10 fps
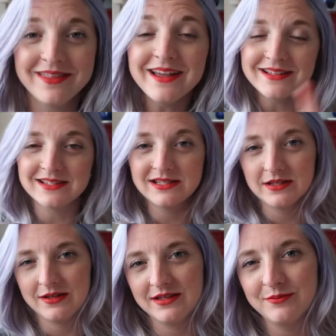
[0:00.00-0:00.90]

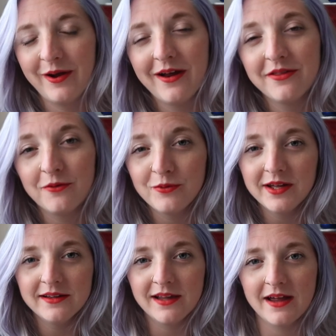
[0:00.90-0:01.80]
This is where the
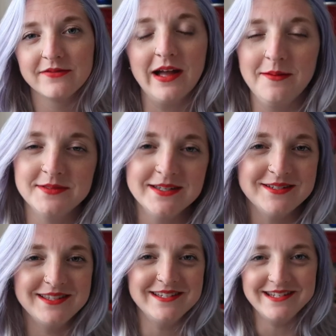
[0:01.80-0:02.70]
real life comes
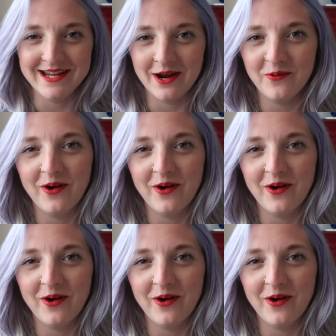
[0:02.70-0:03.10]
into the D I